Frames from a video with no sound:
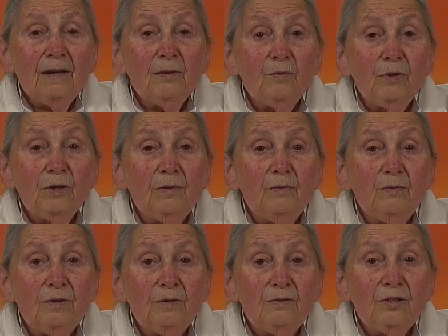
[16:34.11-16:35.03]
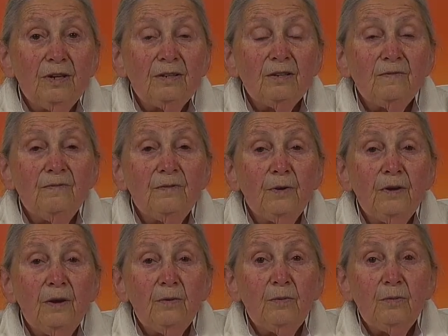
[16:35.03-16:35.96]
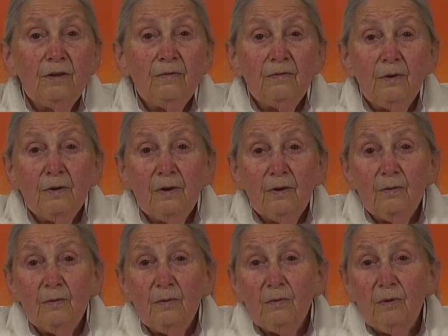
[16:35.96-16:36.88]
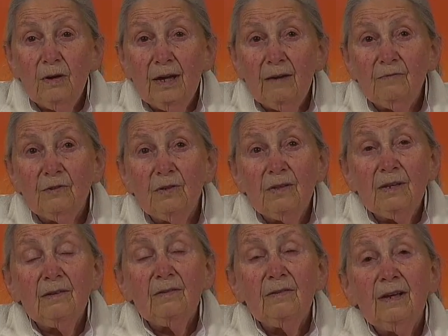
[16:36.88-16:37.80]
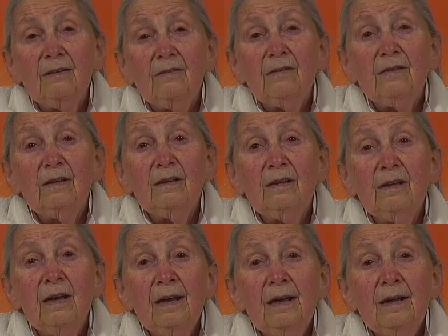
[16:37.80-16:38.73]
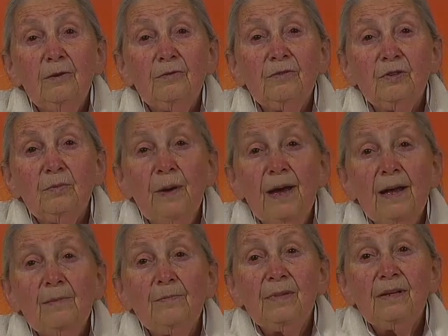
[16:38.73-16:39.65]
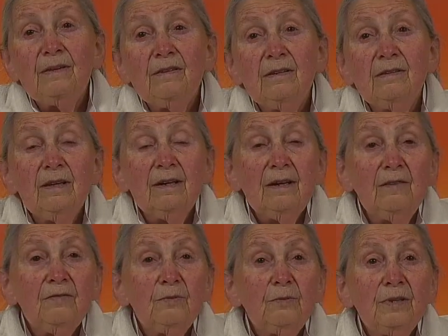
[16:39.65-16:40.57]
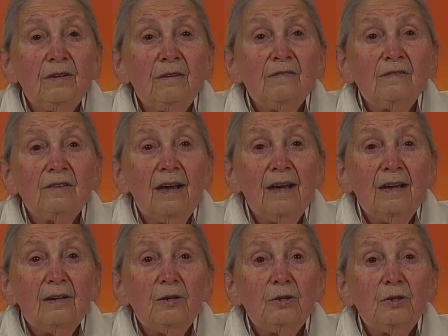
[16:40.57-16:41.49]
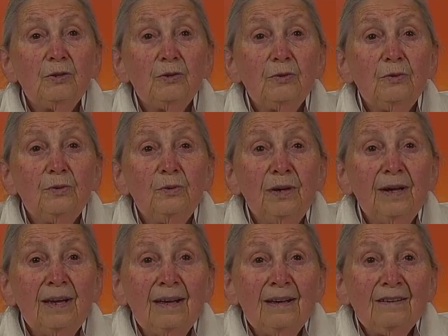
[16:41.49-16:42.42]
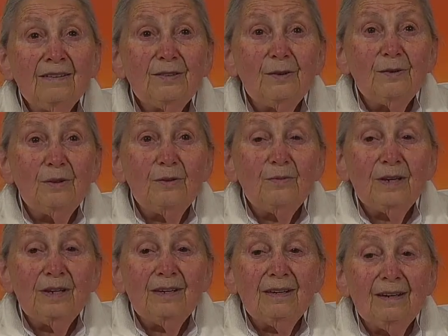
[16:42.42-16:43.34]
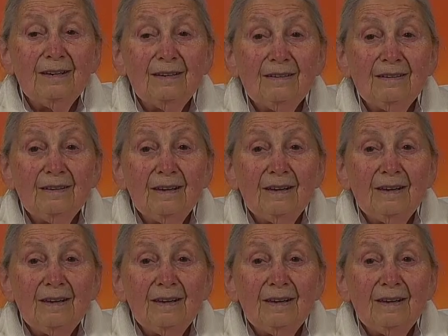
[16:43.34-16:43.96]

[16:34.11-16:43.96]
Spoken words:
We'll just we follow everything that the health department, that the government say to do, so that we can